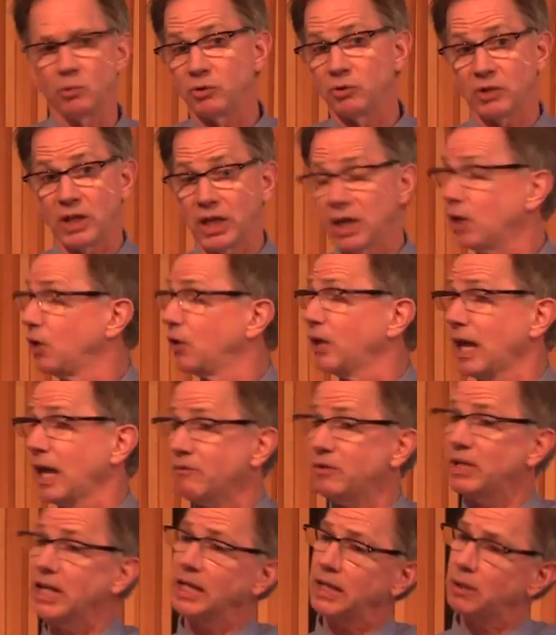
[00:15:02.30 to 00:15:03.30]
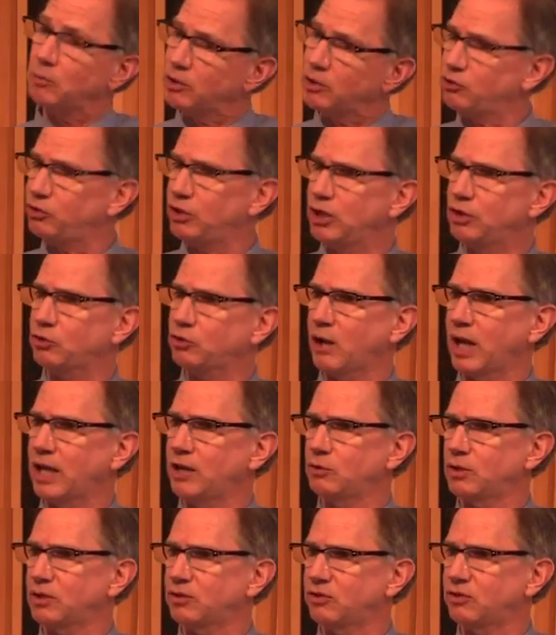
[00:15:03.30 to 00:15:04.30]
was killed, evidently, when she tried
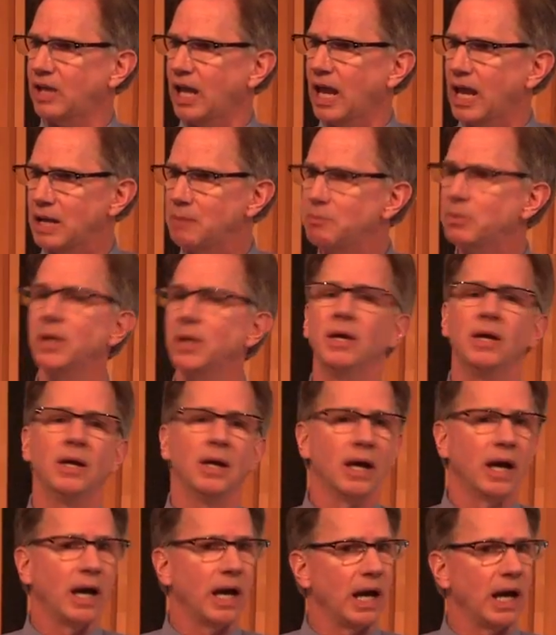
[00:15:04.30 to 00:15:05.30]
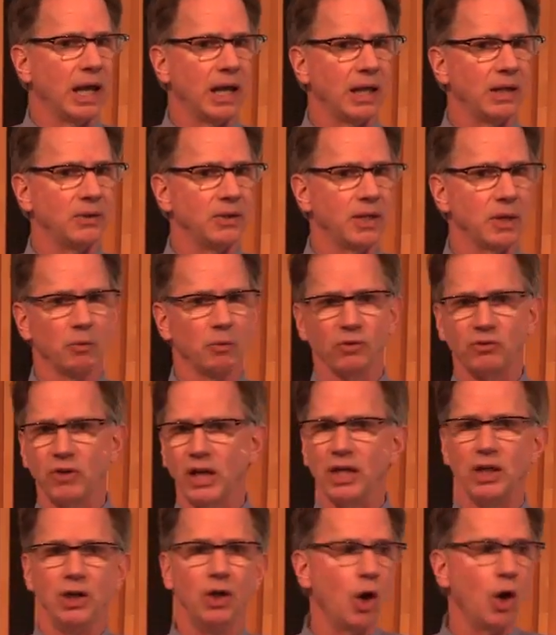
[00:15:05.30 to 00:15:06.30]
to escape There was
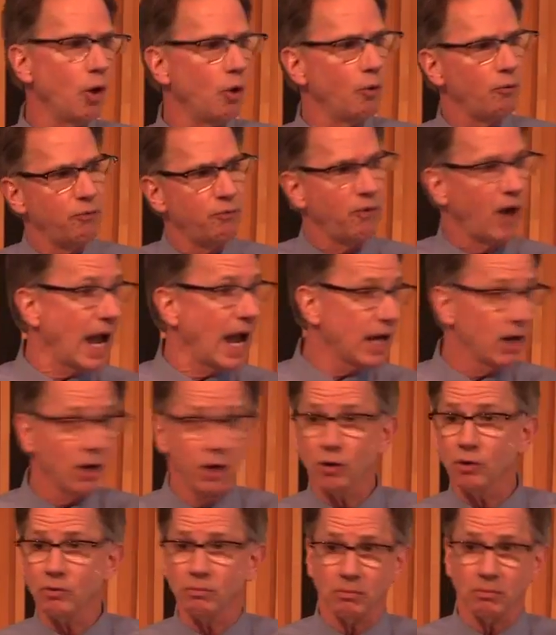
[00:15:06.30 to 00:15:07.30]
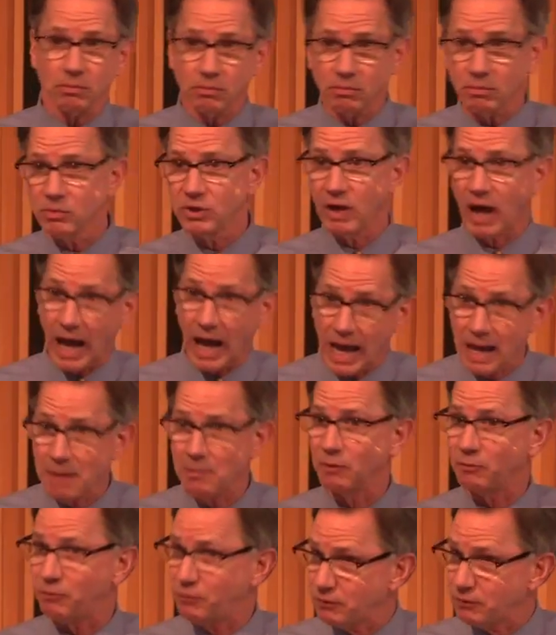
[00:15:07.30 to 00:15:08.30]
a no-fire time
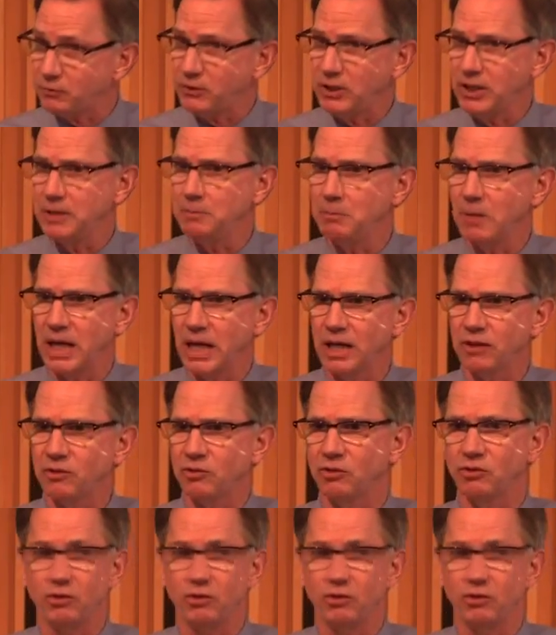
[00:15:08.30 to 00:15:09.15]
of 15 minutes.